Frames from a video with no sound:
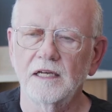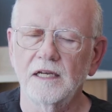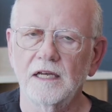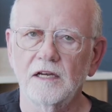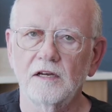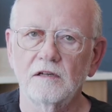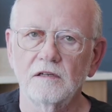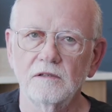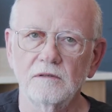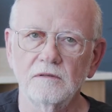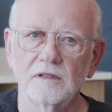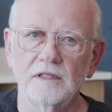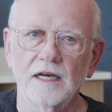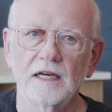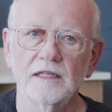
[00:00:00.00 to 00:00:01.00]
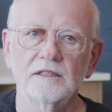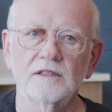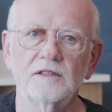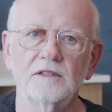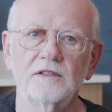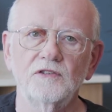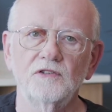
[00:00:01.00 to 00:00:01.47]
include
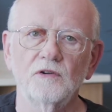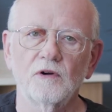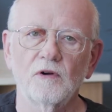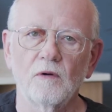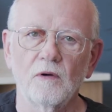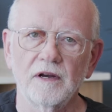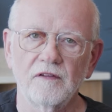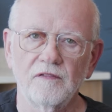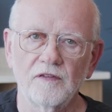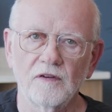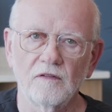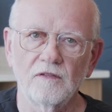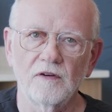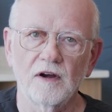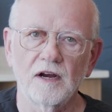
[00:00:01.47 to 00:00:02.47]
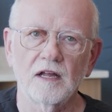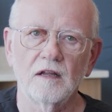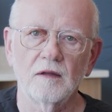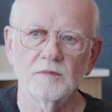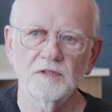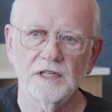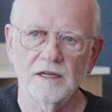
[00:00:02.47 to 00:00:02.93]
that they're going to feel very
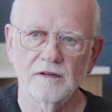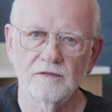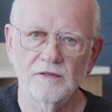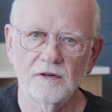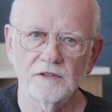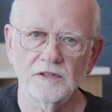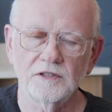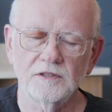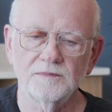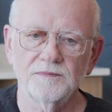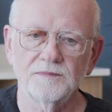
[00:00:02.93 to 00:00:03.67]
clumsy at first.